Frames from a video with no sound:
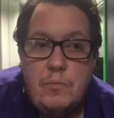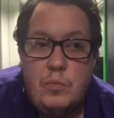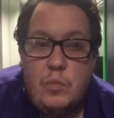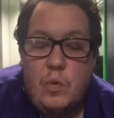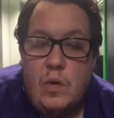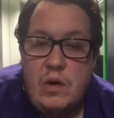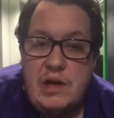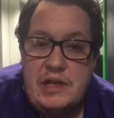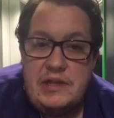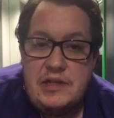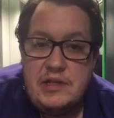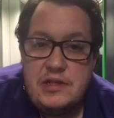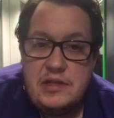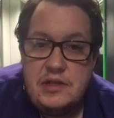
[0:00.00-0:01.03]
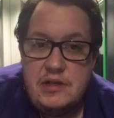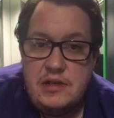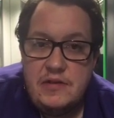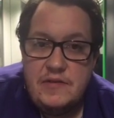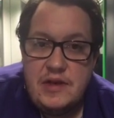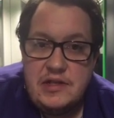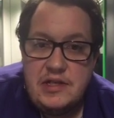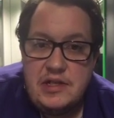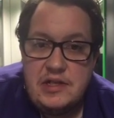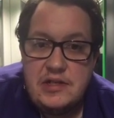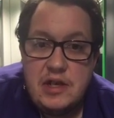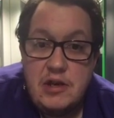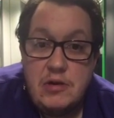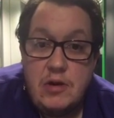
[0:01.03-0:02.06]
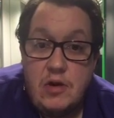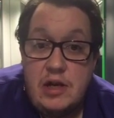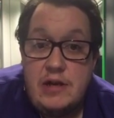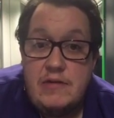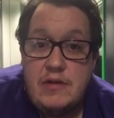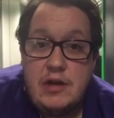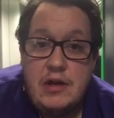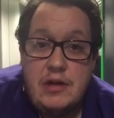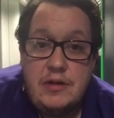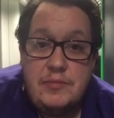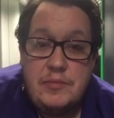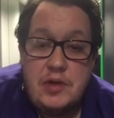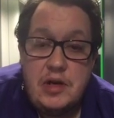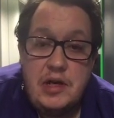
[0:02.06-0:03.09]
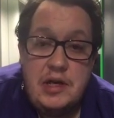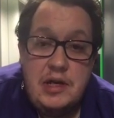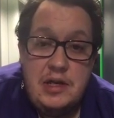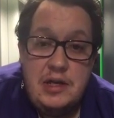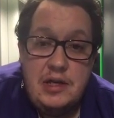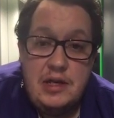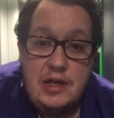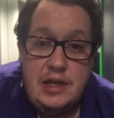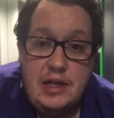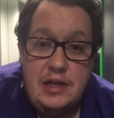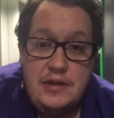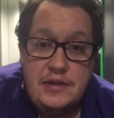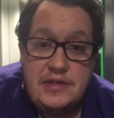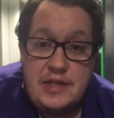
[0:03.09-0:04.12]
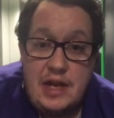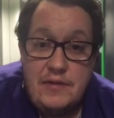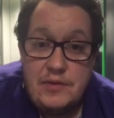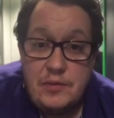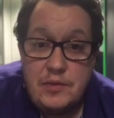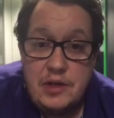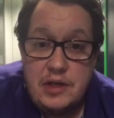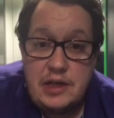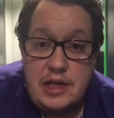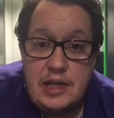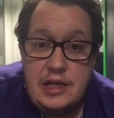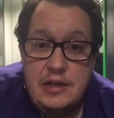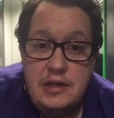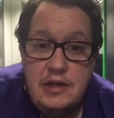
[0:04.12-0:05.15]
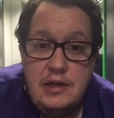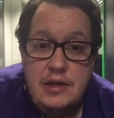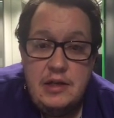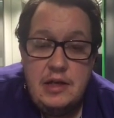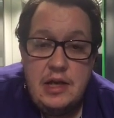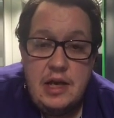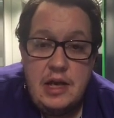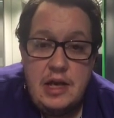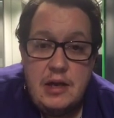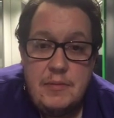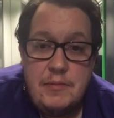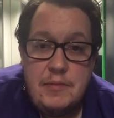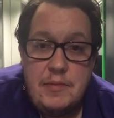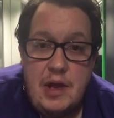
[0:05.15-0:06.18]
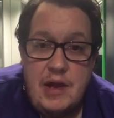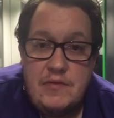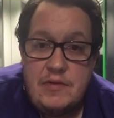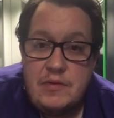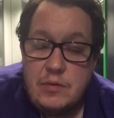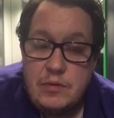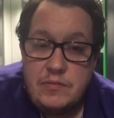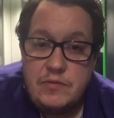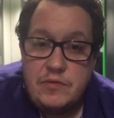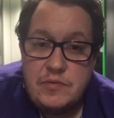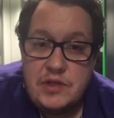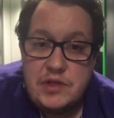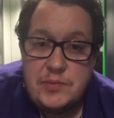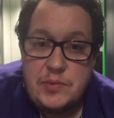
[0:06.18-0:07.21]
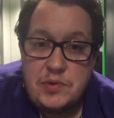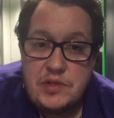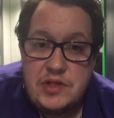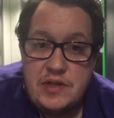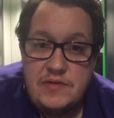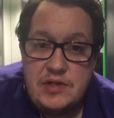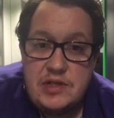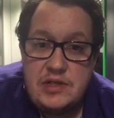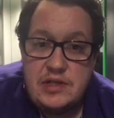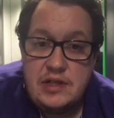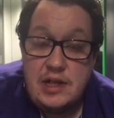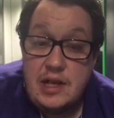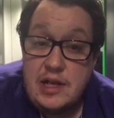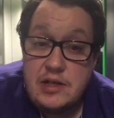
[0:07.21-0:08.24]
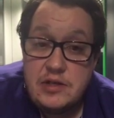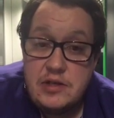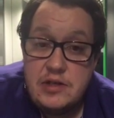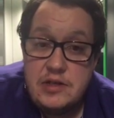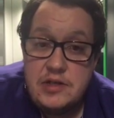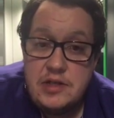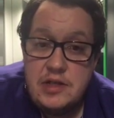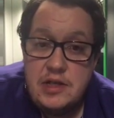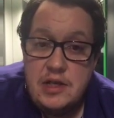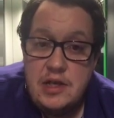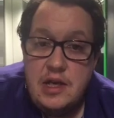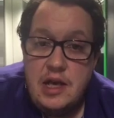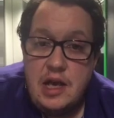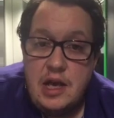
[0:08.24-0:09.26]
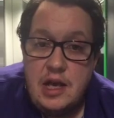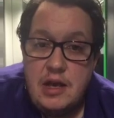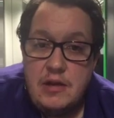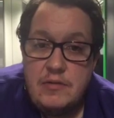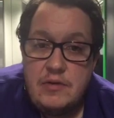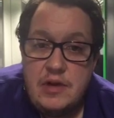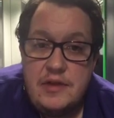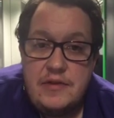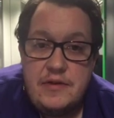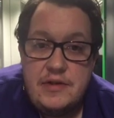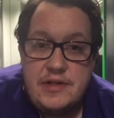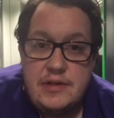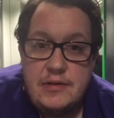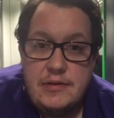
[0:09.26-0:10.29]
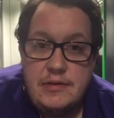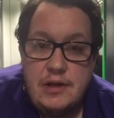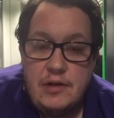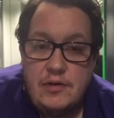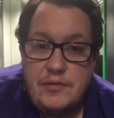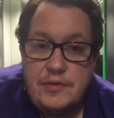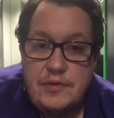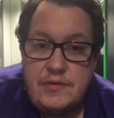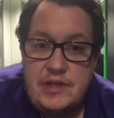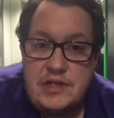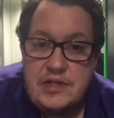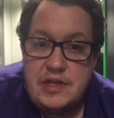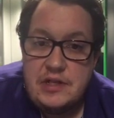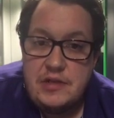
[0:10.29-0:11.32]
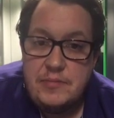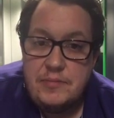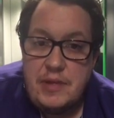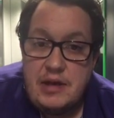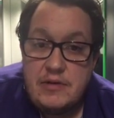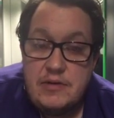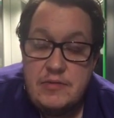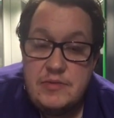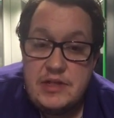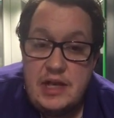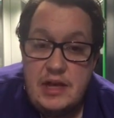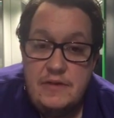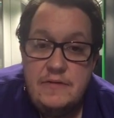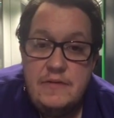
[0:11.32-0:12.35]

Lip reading: why this university is so highly regarded by the staff that work here, everyone from the support services and the lecturers, right through to a lot of the research and backroom staff.